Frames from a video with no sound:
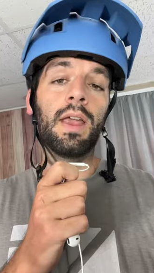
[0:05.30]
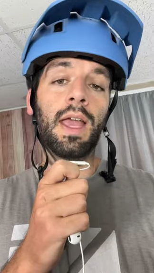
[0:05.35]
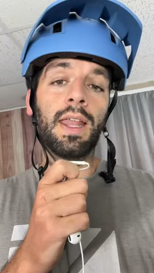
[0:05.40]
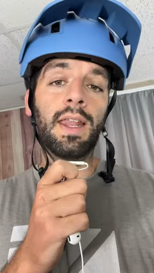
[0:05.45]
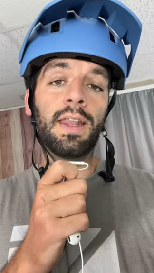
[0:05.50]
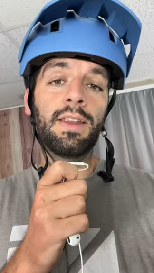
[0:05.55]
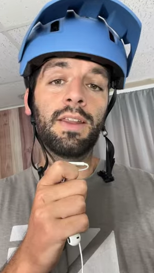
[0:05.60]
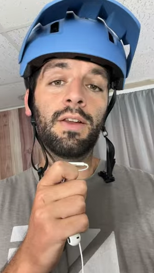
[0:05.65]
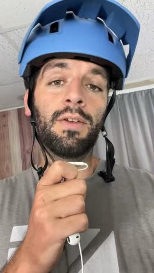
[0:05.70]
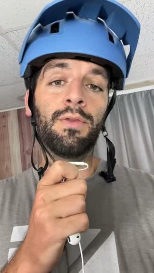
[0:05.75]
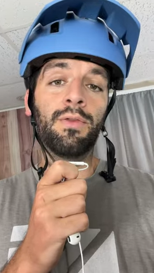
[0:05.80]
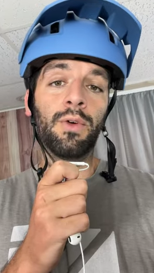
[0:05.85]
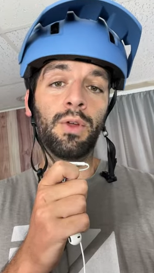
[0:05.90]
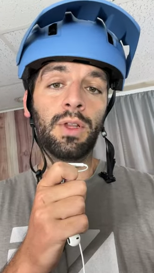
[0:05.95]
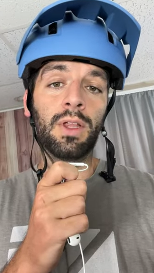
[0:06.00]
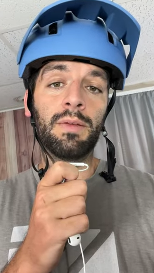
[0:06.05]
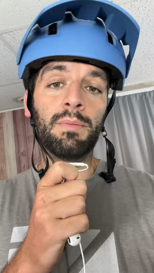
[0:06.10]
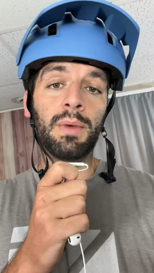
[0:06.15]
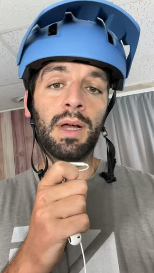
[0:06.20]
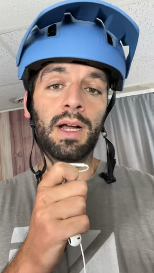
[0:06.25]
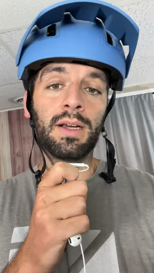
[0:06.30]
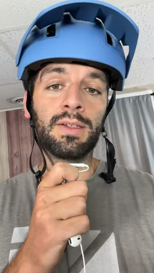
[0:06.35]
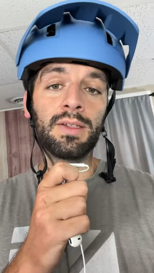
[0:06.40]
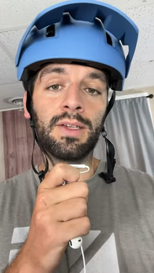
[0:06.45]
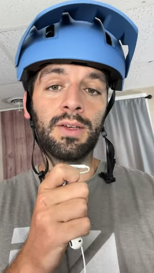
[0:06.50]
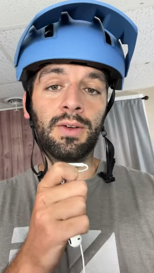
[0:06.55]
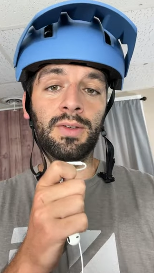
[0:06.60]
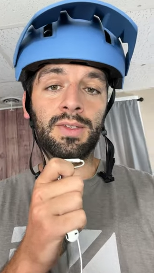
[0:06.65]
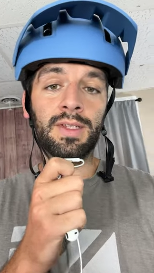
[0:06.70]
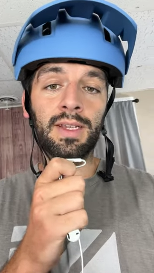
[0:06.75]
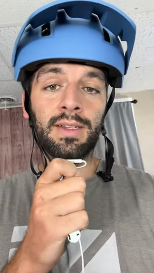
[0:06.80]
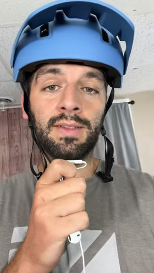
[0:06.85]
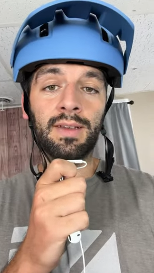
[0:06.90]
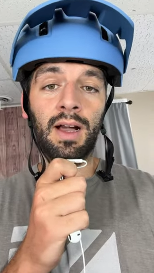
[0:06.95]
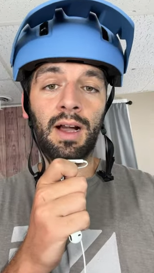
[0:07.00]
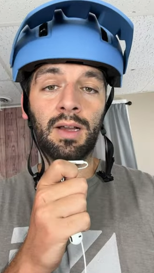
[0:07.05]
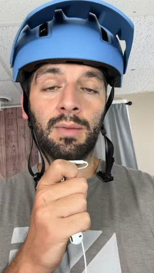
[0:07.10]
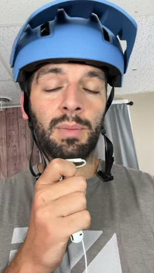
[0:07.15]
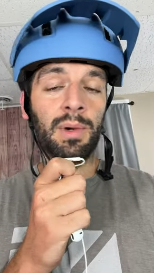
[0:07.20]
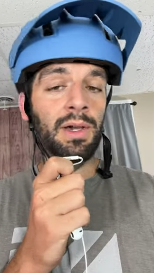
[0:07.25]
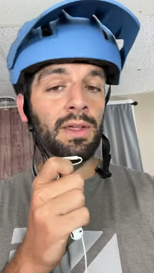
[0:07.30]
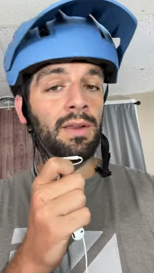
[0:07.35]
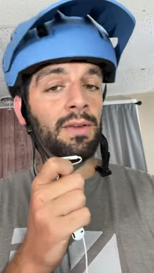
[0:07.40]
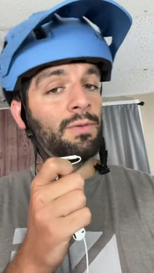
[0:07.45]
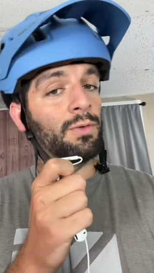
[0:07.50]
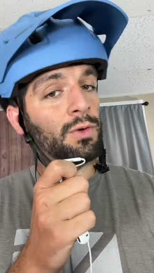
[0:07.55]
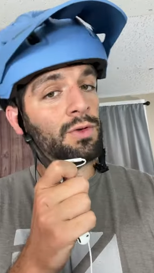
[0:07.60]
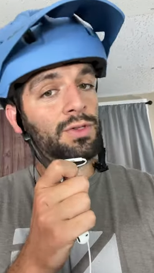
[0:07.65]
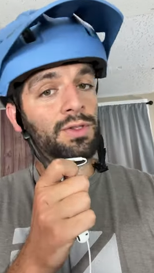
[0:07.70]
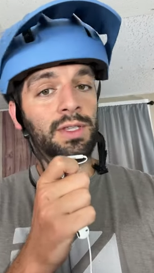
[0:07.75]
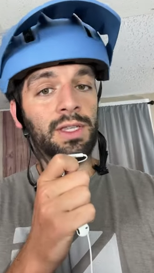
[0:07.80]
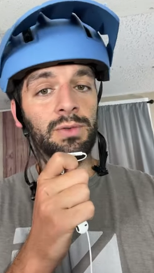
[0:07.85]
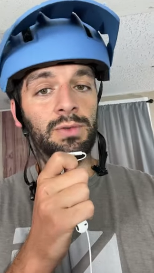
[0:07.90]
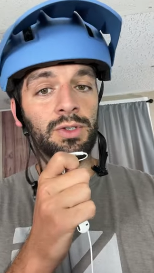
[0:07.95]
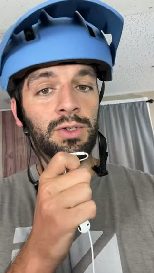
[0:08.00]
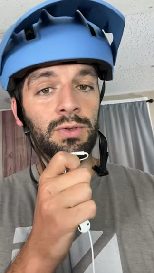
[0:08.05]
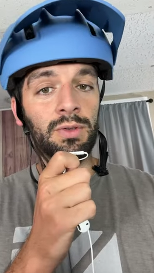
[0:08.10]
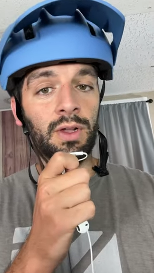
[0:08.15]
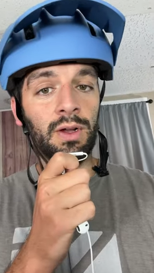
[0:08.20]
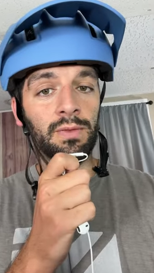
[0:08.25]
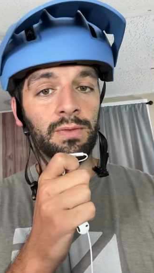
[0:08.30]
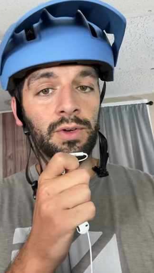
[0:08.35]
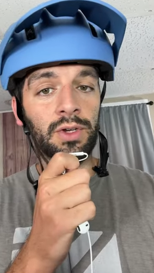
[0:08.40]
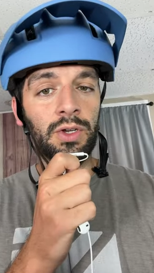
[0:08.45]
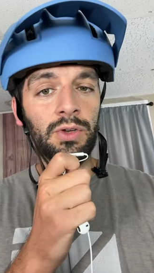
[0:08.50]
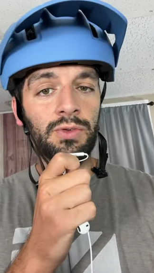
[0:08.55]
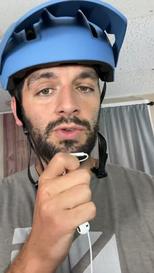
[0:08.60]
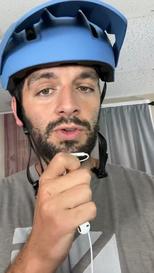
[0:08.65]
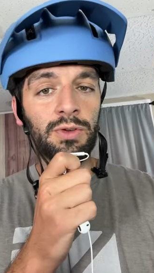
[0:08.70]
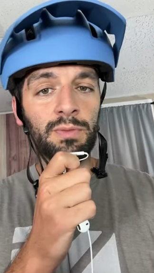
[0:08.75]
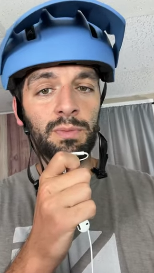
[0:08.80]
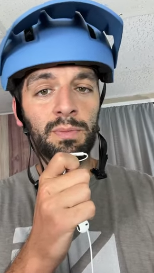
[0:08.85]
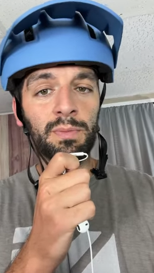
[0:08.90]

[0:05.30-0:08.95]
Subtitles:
And I did a full unboxing on TikTok, but unfortunately it was too long for YouTube.